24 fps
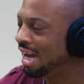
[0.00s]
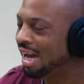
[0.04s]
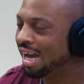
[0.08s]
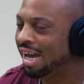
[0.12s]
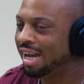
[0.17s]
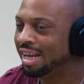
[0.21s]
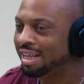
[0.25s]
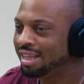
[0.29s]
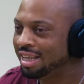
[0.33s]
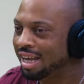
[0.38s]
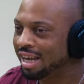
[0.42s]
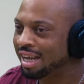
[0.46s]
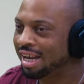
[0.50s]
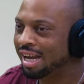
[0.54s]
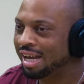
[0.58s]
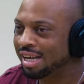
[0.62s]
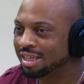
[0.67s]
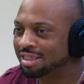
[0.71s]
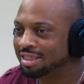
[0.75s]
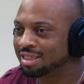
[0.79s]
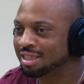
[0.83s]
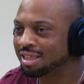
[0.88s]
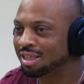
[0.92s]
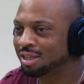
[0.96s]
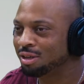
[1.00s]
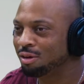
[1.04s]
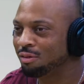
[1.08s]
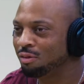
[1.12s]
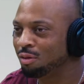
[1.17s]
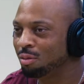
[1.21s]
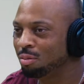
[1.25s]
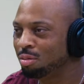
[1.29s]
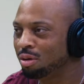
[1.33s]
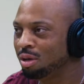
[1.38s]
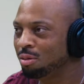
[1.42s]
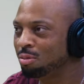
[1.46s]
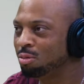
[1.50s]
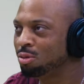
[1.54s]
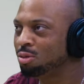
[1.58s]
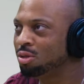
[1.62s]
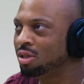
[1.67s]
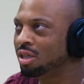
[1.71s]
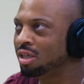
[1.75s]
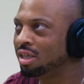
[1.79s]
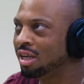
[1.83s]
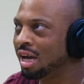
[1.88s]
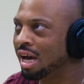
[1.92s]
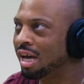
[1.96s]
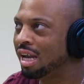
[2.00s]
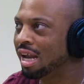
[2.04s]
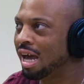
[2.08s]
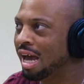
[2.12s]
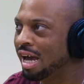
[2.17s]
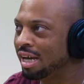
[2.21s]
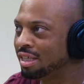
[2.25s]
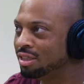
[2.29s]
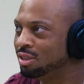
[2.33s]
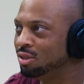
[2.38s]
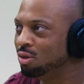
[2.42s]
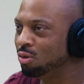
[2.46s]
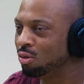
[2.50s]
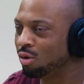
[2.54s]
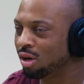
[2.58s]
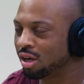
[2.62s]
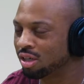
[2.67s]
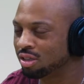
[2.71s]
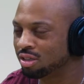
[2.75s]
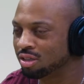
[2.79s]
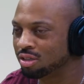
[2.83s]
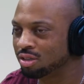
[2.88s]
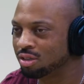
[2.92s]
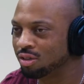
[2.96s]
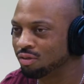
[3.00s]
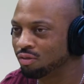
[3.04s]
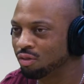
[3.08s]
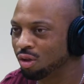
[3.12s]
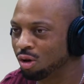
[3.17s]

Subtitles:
And that has, for people to not ask directions of